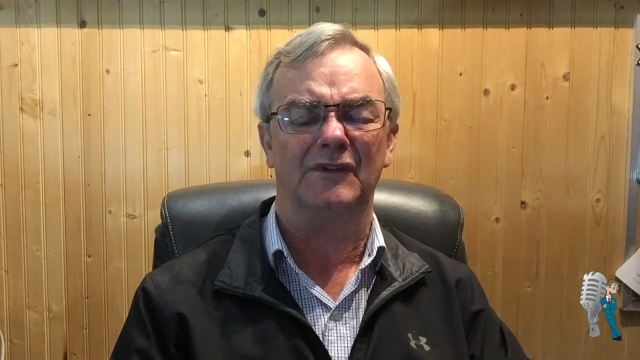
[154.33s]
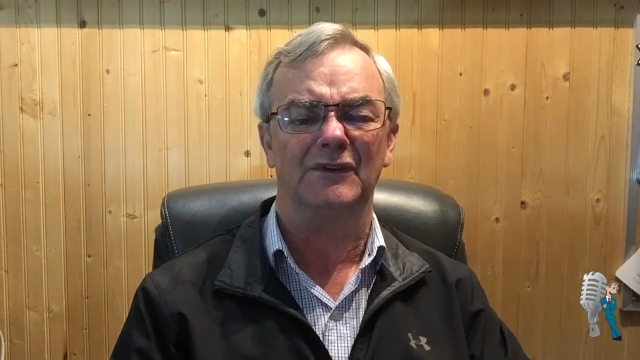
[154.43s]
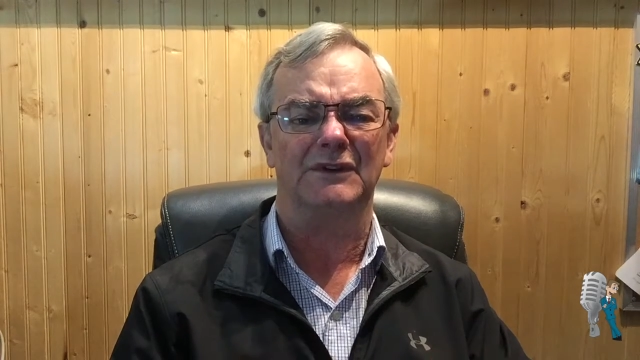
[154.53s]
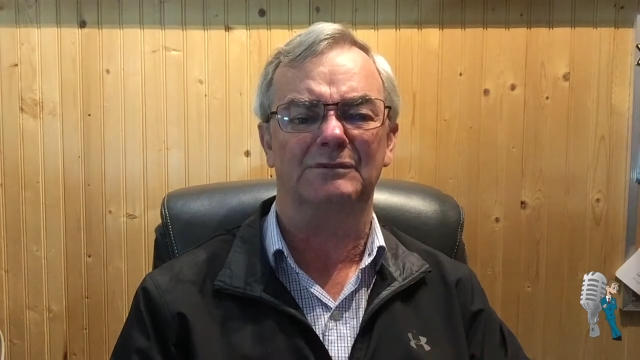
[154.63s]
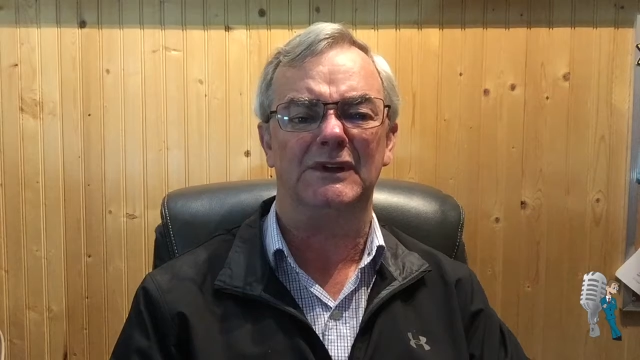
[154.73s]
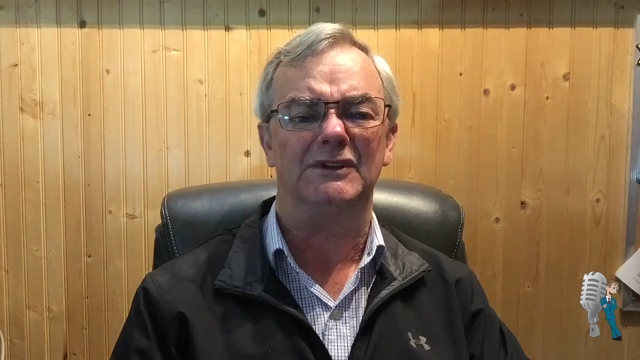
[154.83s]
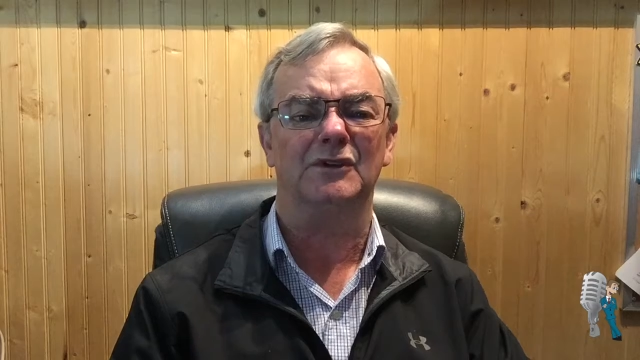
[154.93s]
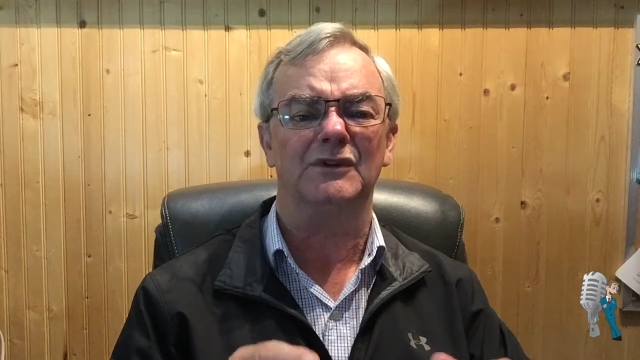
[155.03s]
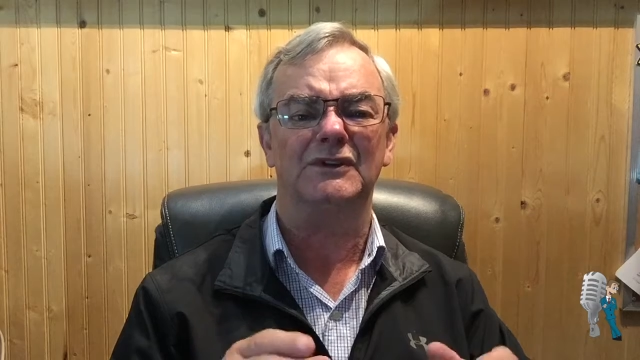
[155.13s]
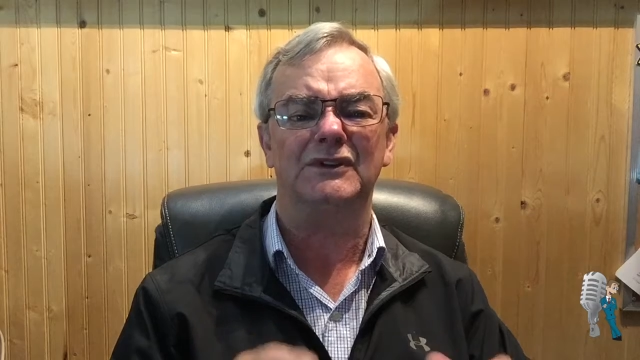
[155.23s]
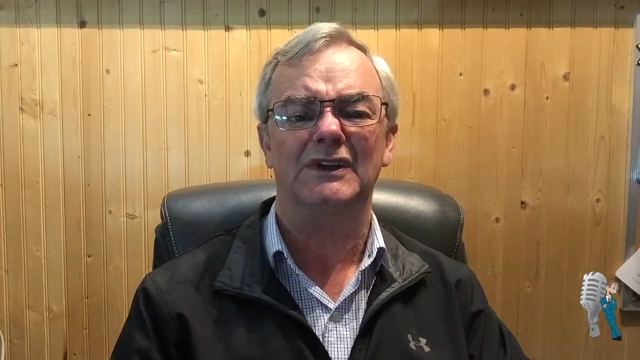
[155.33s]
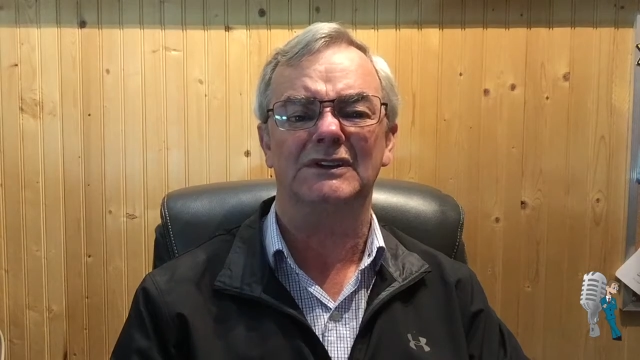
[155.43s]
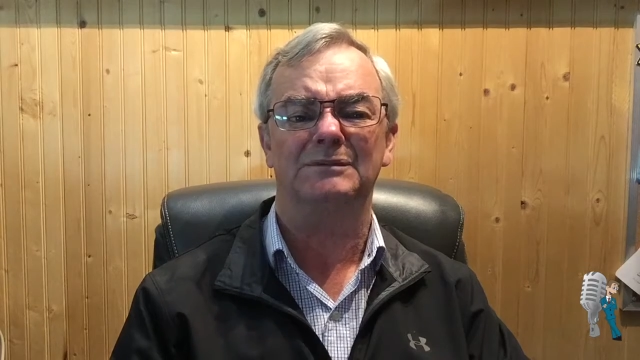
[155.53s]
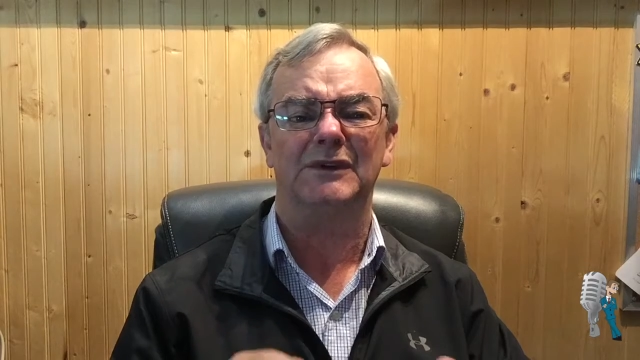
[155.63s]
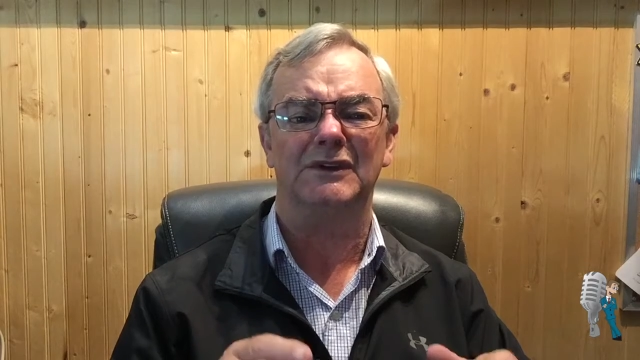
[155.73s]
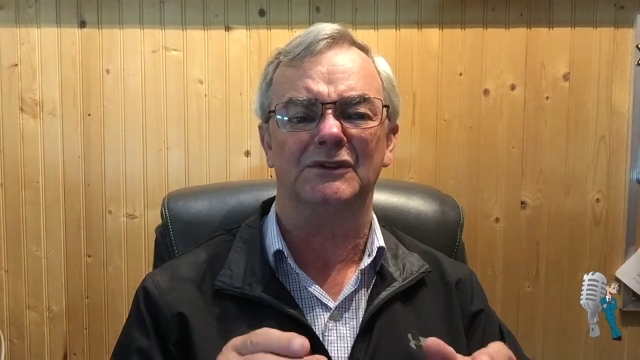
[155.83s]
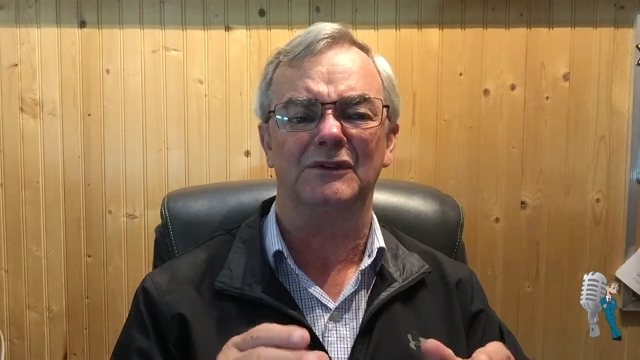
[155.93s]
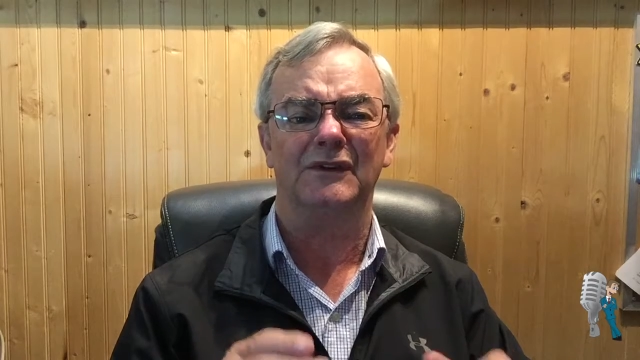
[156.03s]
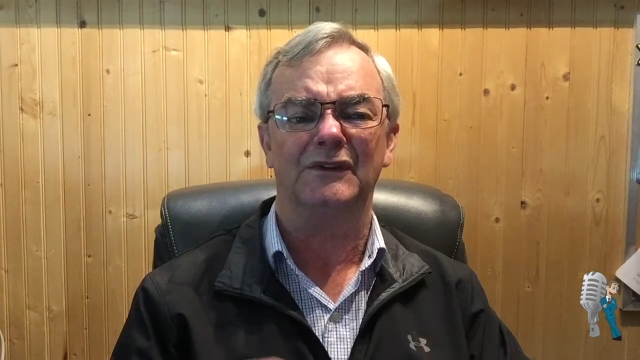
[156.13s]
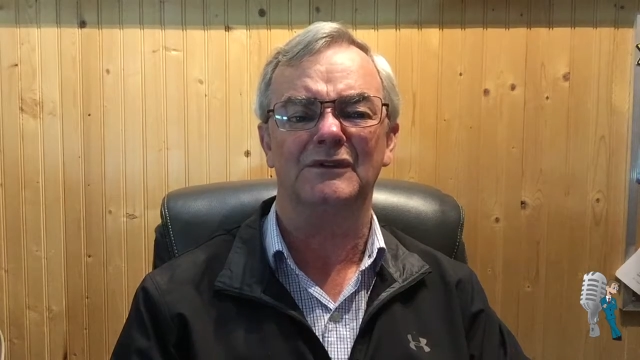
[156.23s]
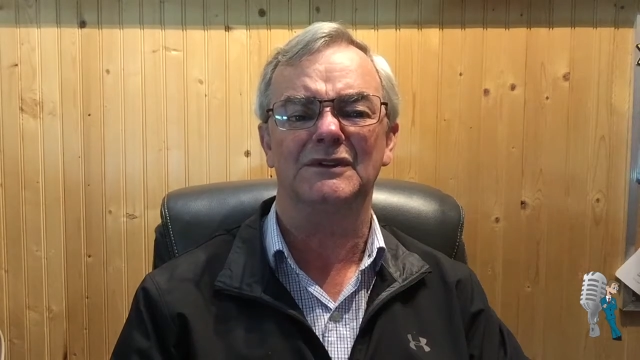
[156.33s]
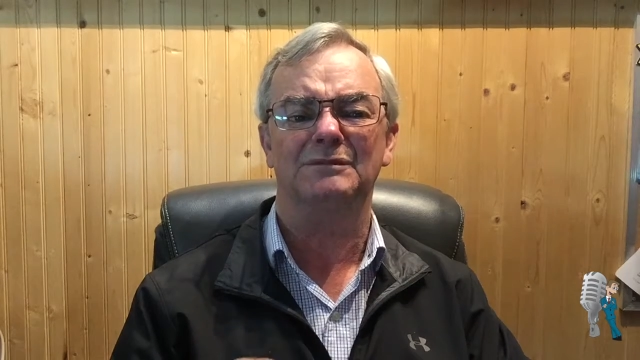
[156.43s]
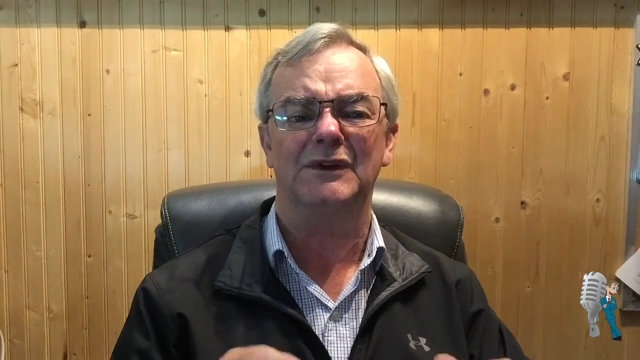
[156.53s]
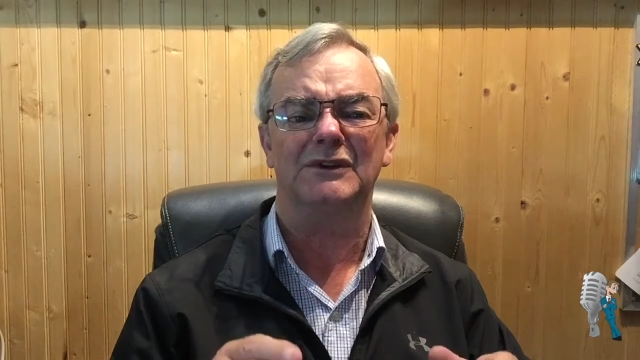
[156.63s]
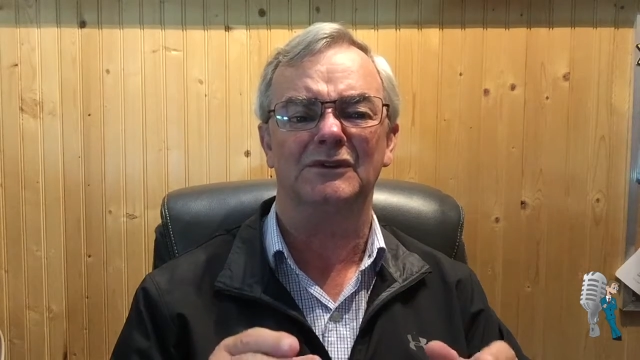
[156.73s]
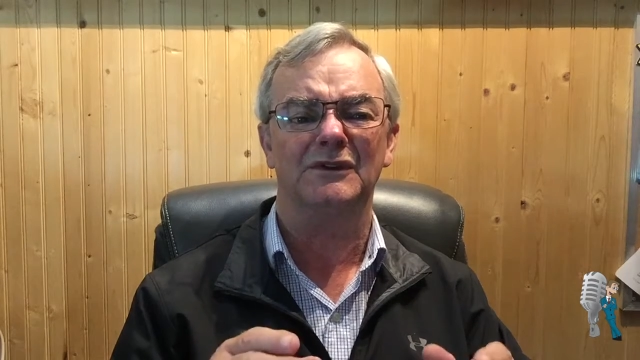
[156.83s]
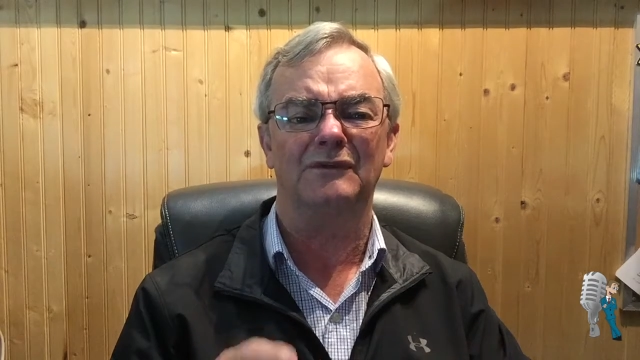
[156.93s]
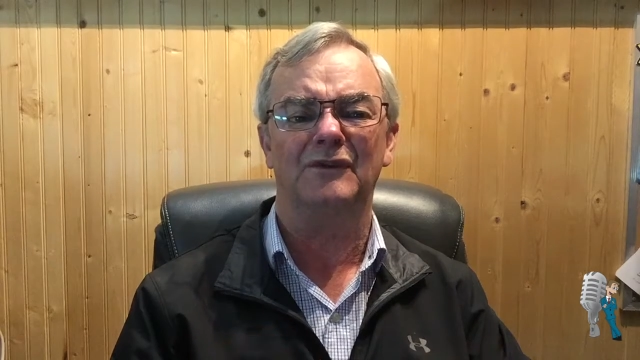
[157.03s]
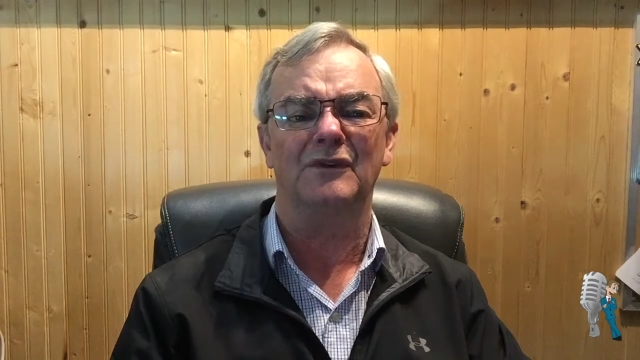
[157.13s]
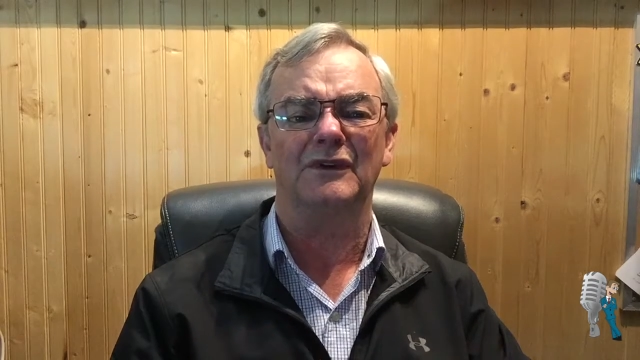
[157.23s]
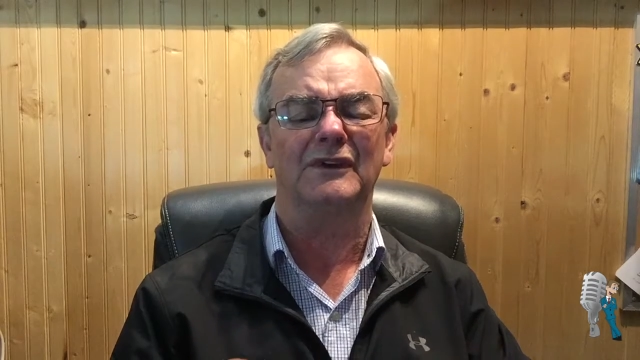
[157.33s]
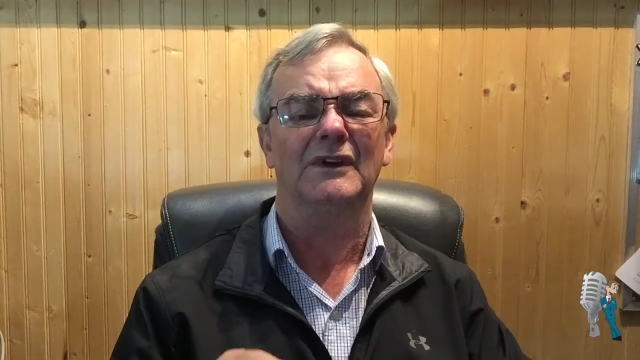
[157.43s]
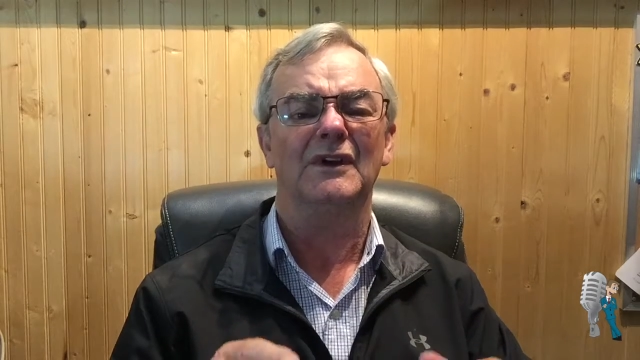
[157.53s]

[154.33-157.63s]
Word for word: first speech or the second speech or the third speech or the fourth.